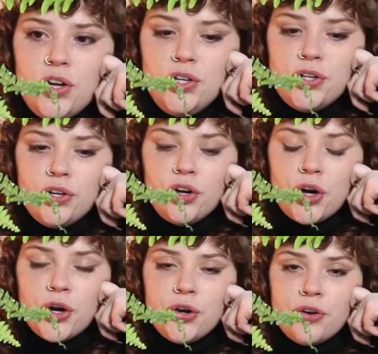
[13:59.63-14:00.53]
you can
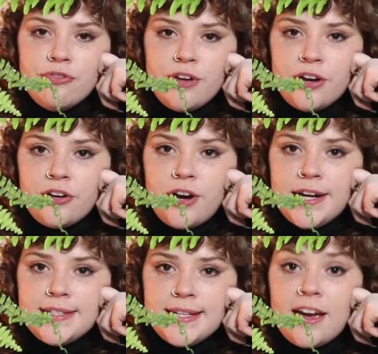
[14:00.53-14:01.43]
go very
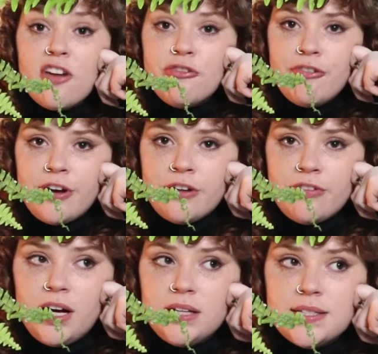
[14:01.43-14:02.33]
crazy very
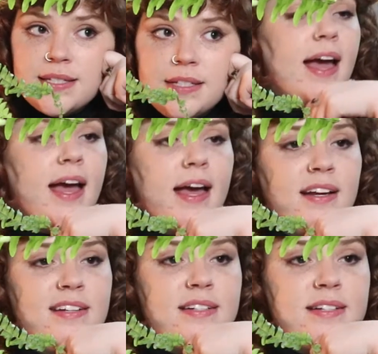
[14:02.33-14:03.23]
fast, and